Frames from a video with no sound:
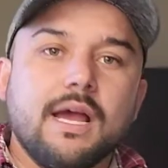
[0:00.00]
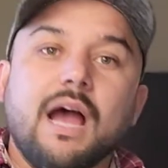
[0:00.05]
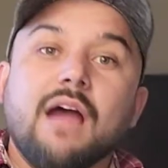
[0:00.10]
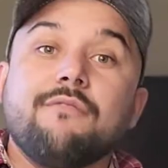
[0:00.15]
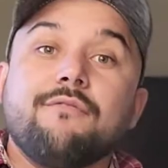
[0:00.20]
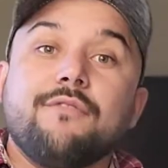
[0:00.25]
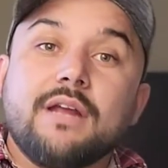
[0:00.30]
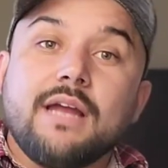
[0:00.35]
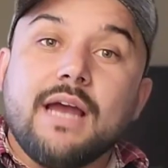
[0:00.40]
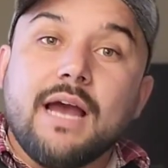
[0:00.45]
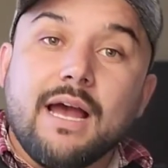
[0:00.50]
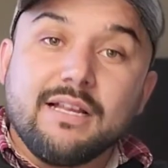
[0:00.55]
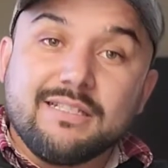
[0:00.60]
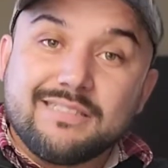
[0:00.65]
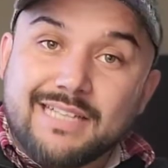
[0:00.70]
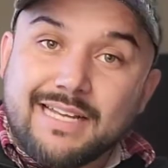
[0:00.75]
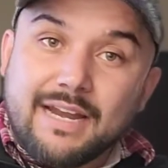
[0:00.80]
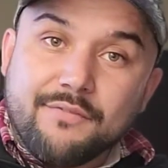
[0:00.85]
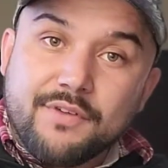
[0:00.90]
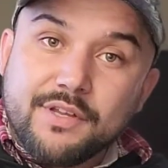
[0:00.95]
I forgot. I
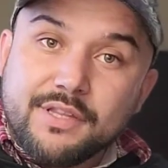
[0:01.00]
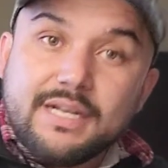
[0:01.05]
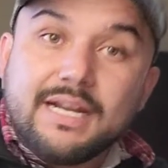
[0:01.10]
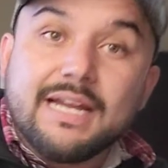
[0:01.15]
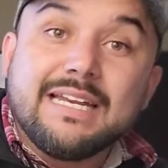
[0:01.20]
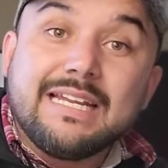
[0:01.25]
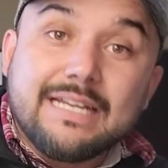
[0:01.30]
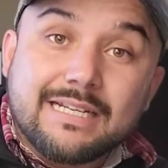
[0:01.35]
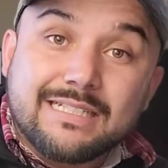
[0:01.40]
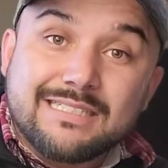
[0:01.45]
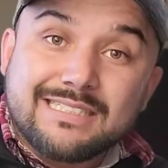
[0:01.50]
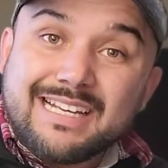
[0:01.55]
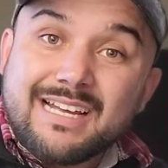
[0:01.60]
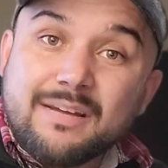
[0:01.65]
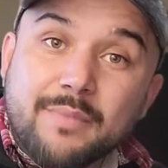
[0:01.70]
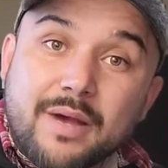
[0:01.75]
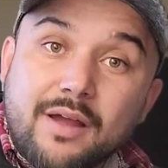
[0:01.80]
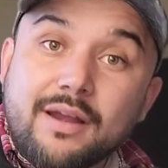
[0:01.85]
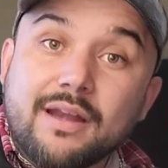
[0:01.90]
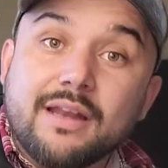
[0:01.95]
said everything I needed to say
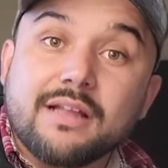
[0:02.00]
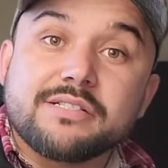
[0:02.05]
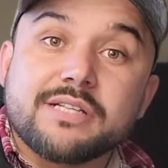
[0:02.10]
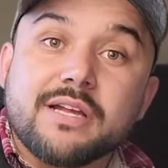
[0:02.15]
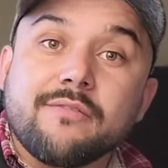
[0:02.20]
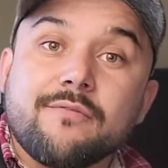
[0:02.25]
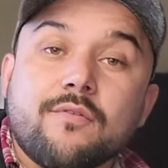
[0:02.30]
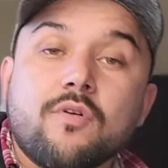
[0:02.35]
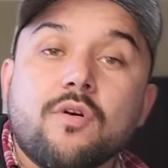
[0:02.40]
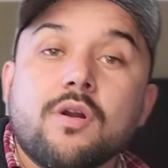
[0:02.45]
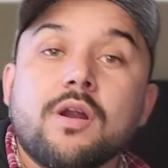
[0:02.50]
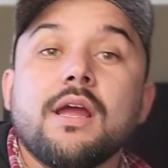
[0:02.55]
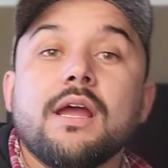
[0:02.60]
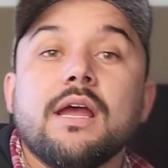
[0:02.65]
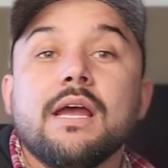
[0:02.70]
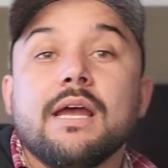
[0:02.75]
about it, except for